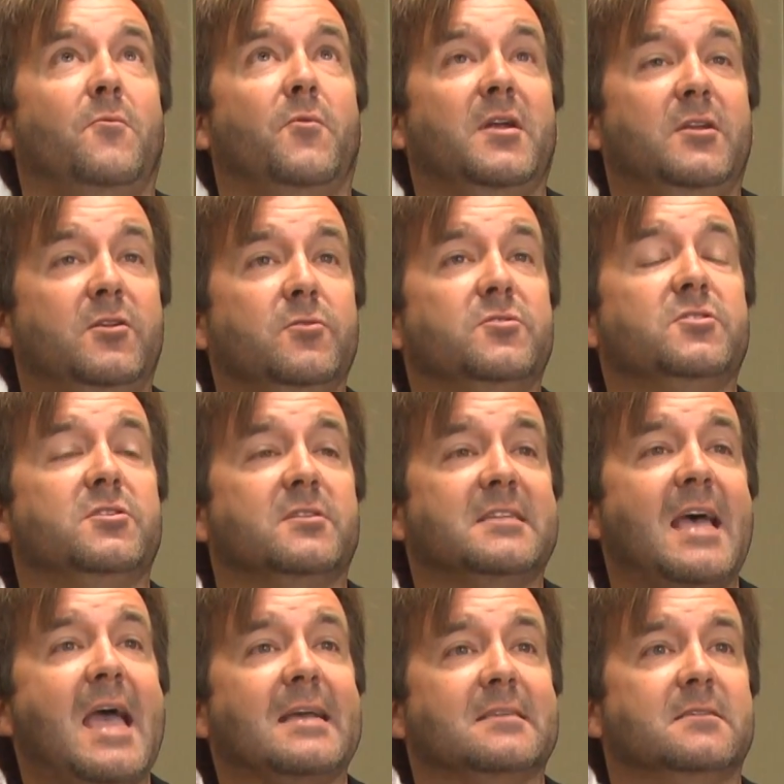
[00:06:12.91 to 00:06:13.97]
reduced your
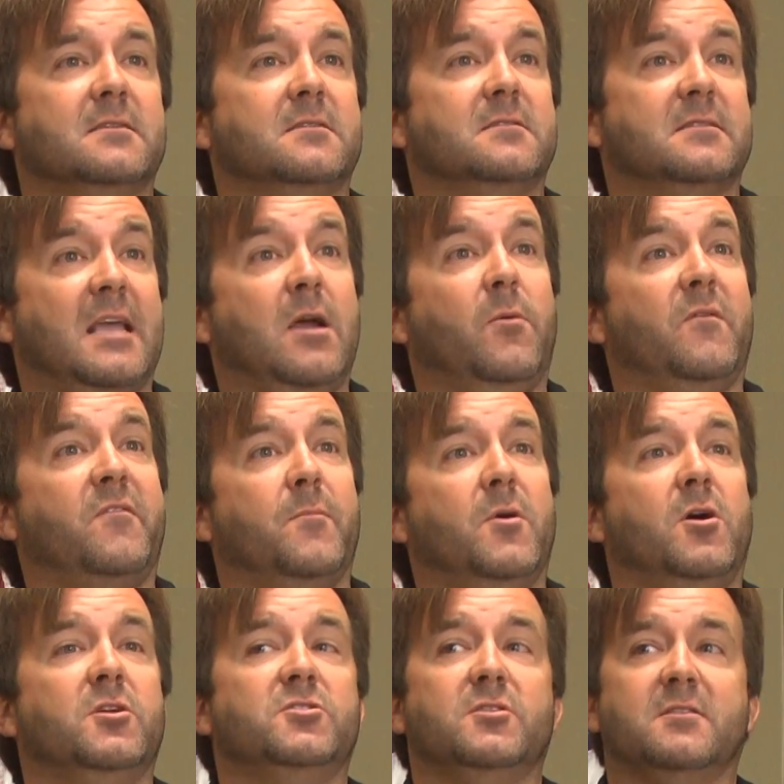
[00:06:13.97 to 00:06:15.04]
taxes, say it went from
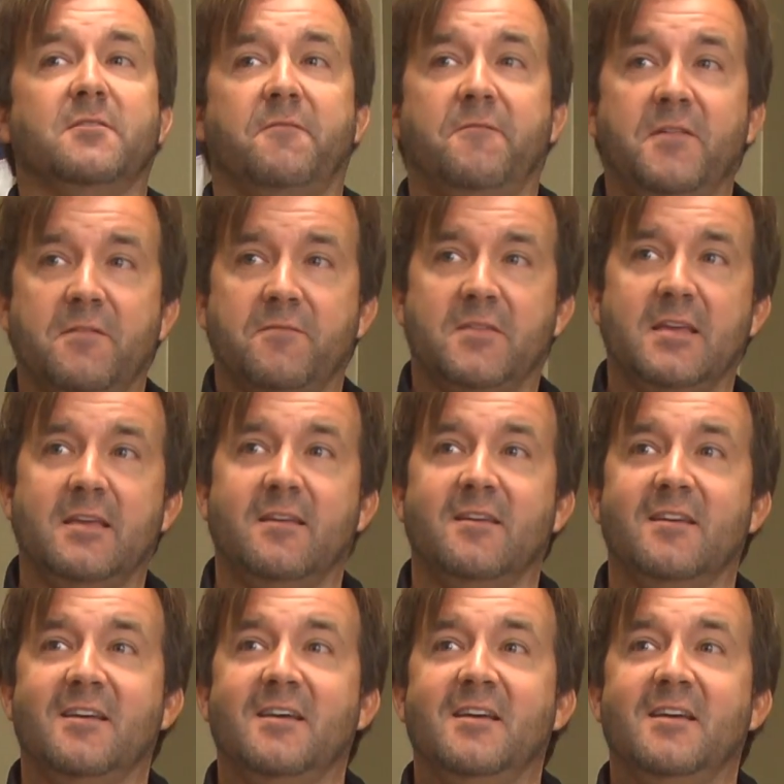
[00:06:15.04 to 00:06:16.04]
100 to 50,